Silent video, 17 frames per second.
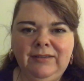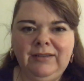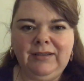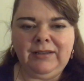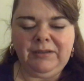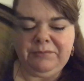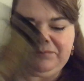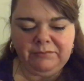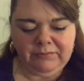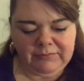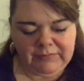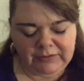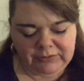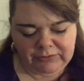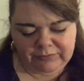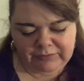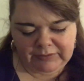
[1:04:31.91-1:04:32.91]
I
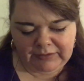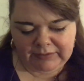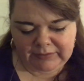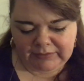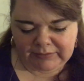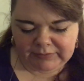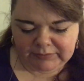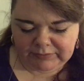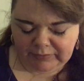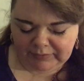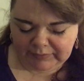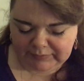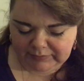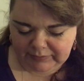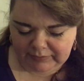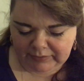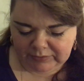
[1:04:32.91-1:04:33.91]
do feel like there is
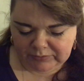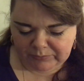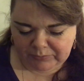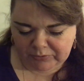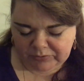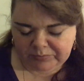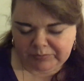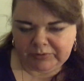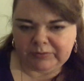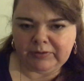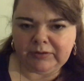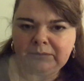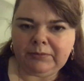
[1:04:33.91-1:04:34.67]
reconciliation possible as well.